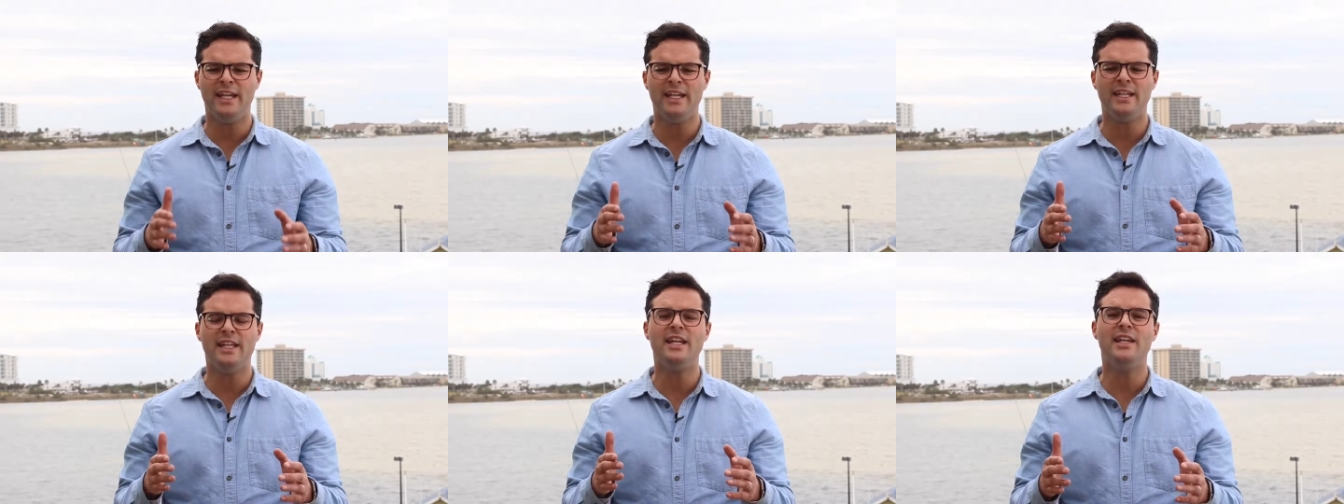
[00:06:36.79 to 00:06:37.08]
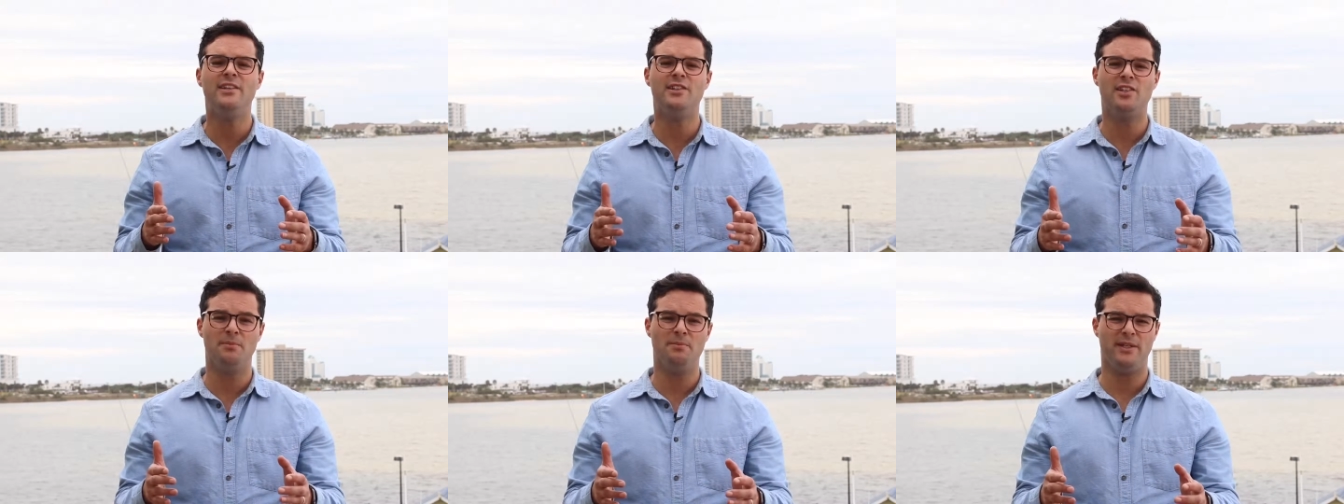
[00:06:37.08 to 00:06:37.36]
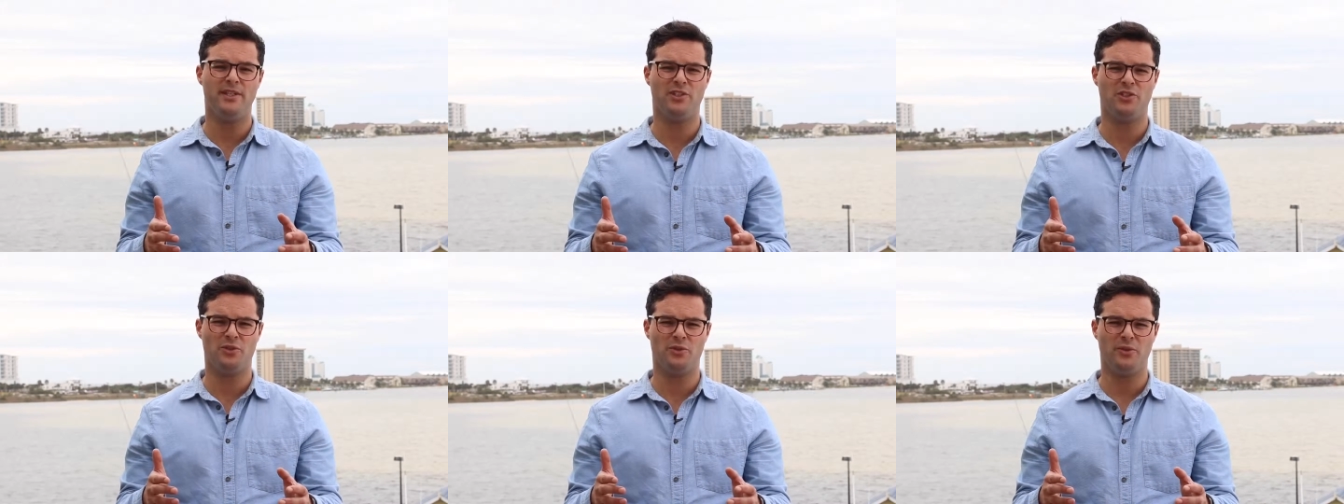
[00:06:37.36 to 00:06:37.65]
it is
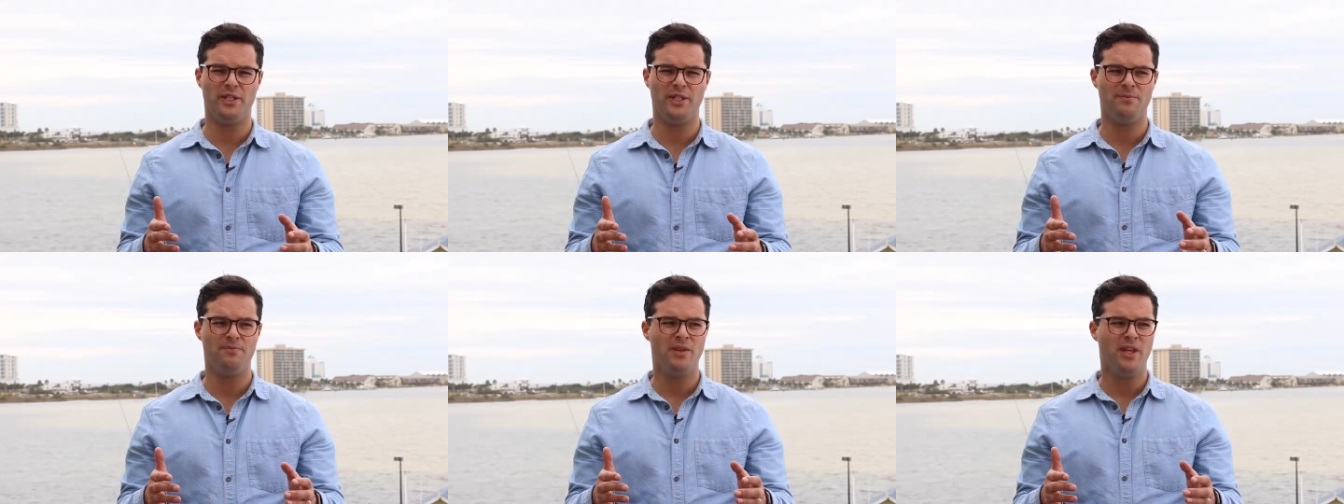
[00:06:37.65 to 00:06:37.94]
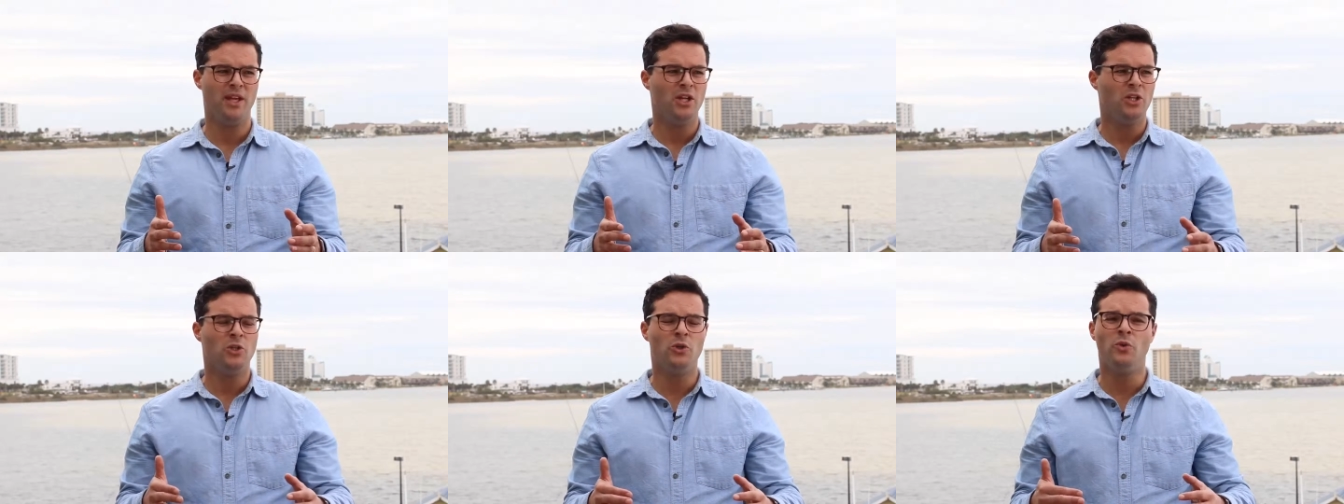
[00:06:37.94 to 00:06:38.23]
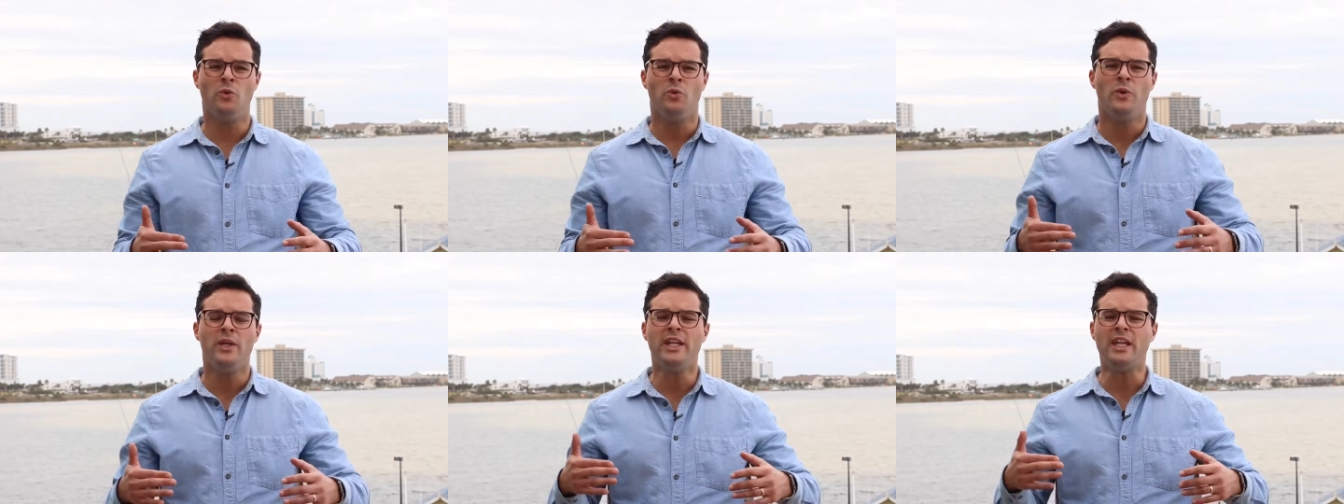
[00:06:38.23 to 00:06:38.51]
a mystery.
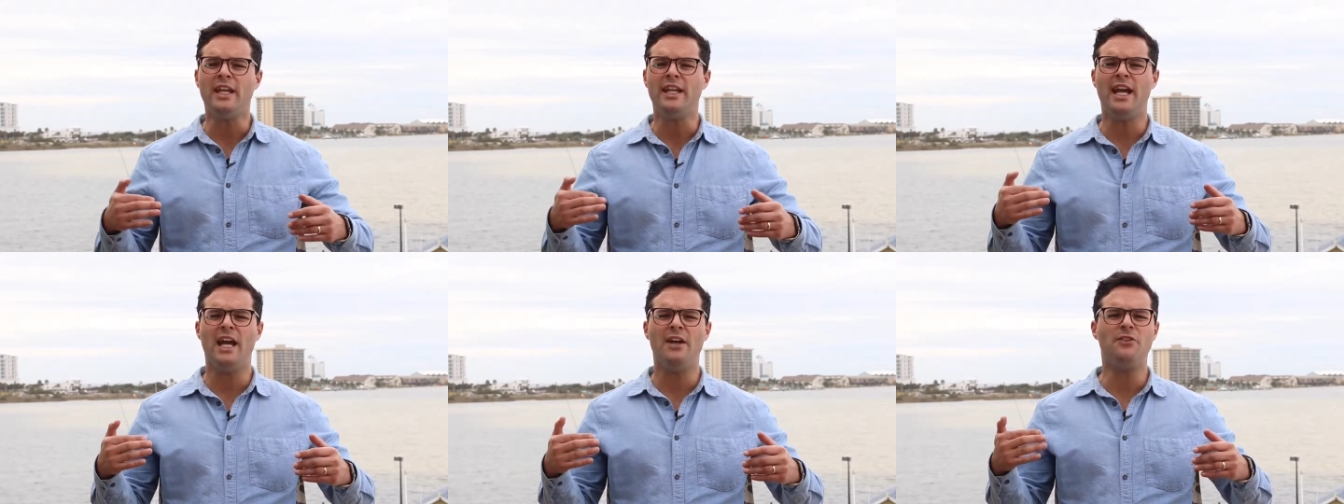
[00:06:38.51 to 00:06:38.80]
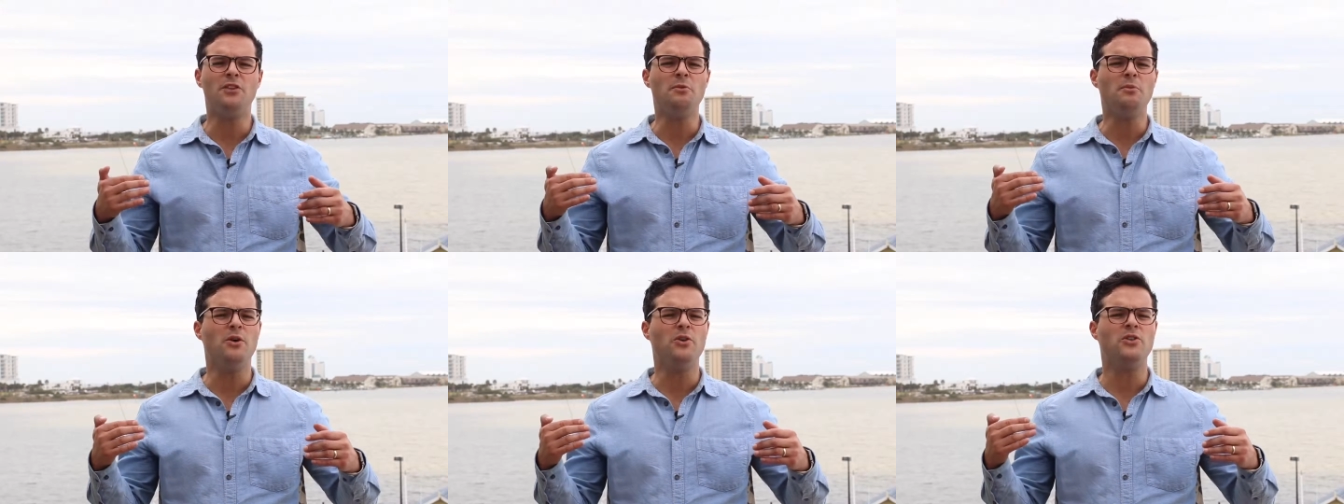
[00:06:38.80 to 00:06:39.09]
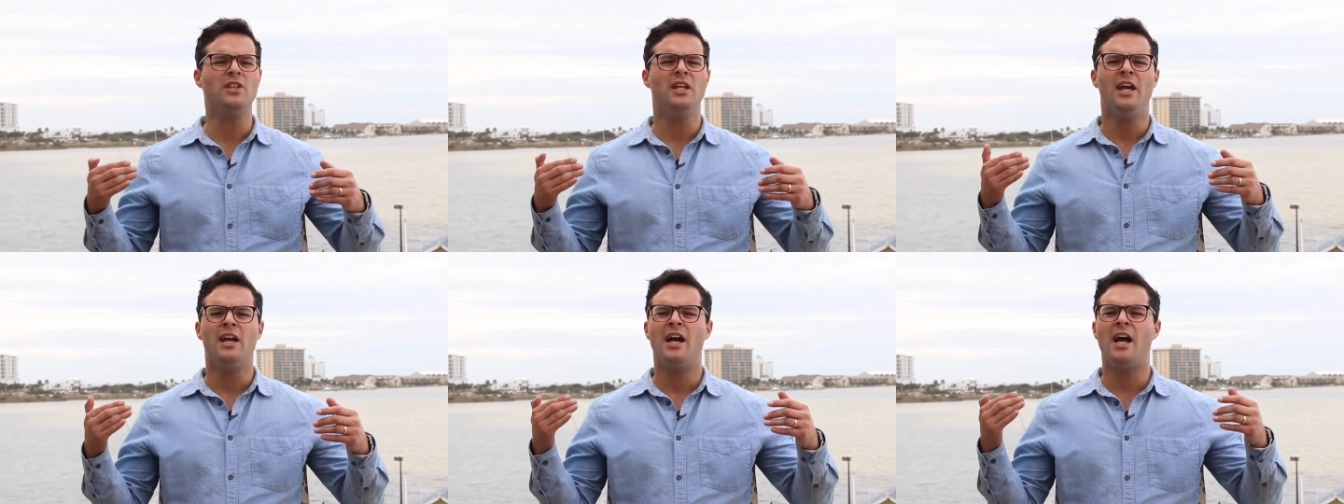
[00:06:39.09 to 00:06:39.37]
We can have the
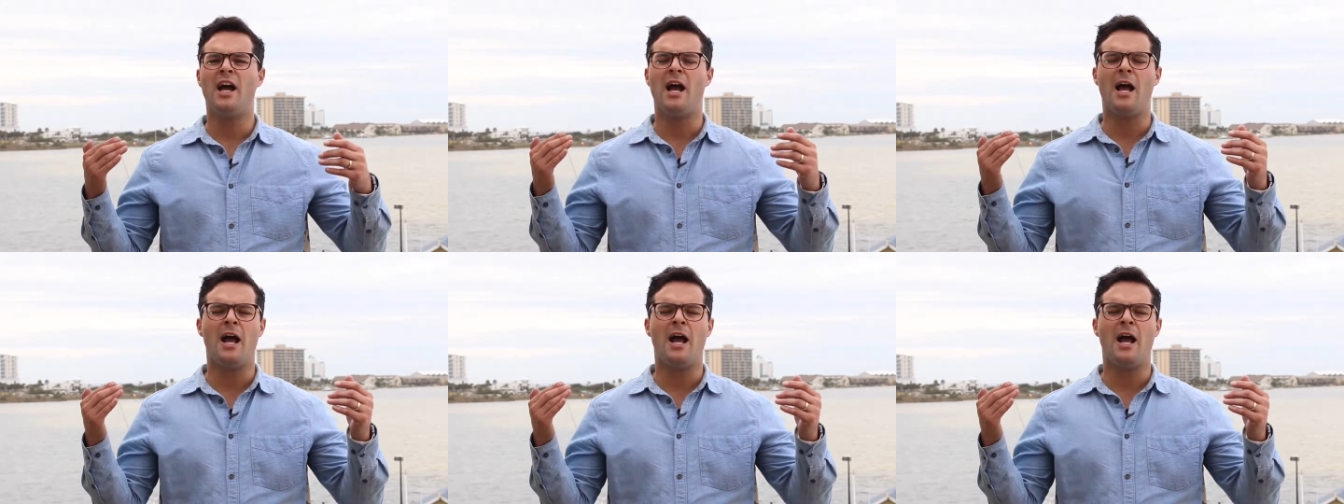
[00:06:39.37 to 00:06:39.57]
most